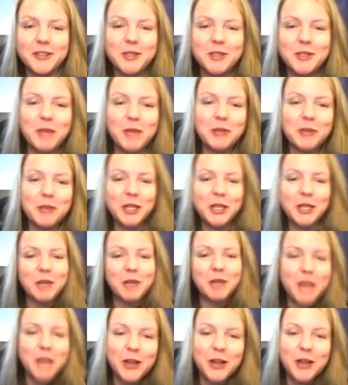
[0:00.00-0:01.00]
be able to
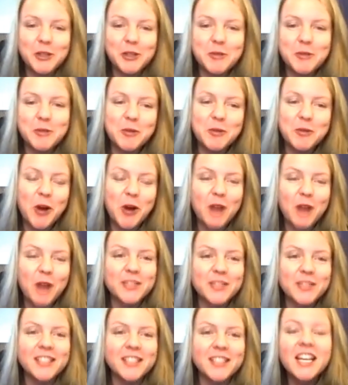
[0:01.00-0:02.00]
come down a little bit more
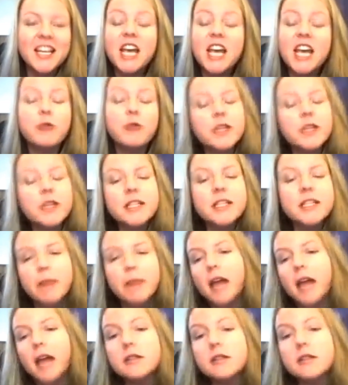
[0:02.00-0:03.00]
often. It really
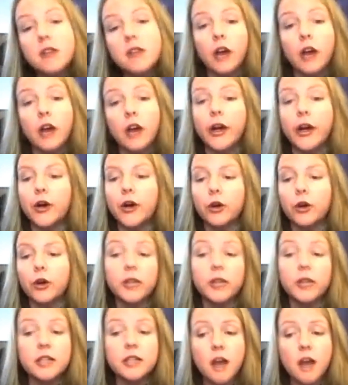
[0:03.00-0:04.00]
depends on our
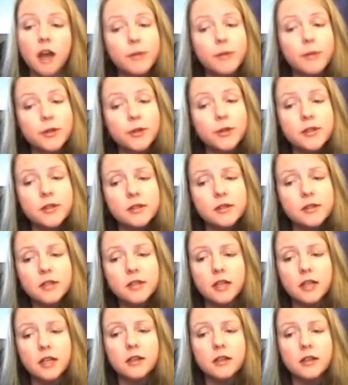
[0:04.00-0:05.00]
early adopters
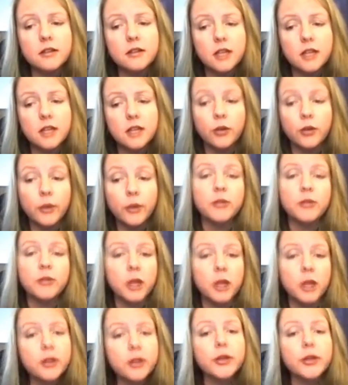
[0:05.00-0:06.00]
in North
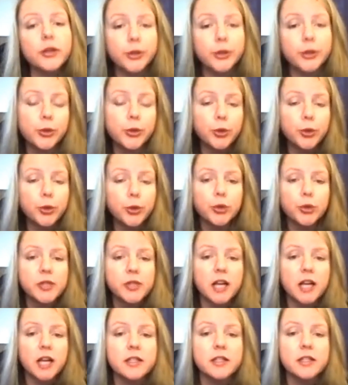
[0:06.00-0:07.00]
America who
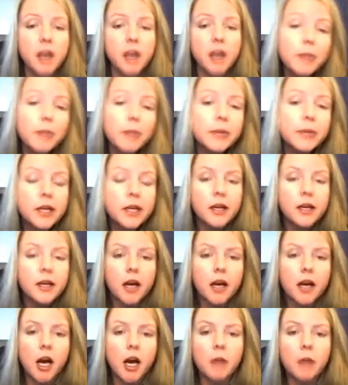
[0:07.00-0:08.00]
signs up
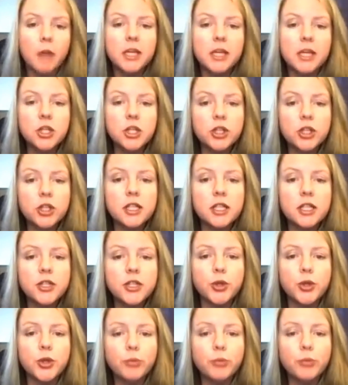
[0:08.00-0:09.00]
initially
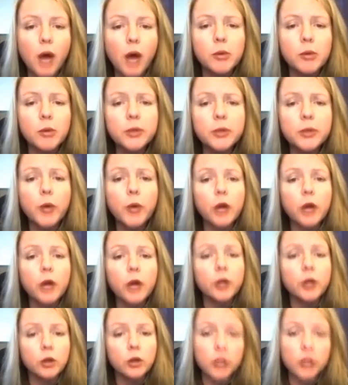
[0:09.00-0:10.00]
to probably
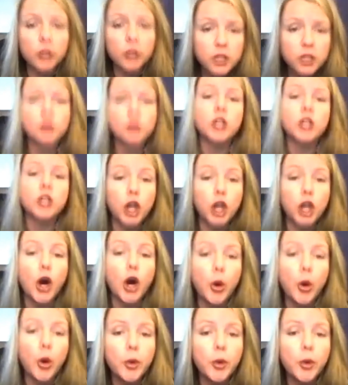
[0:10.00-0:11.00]
where it'll initially
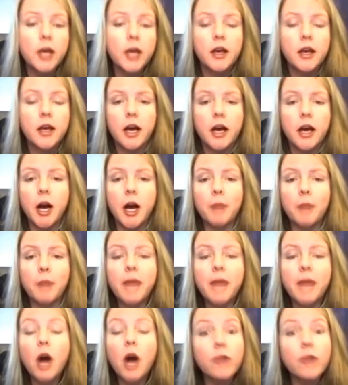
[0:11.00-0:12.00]
go.
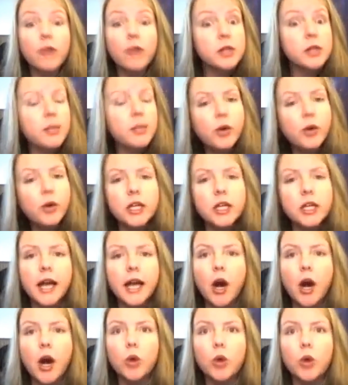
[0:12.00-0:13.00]
However, as I pointed
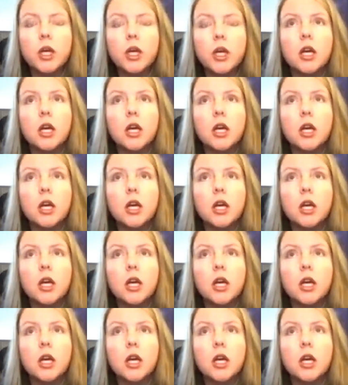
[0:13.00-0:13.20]
out,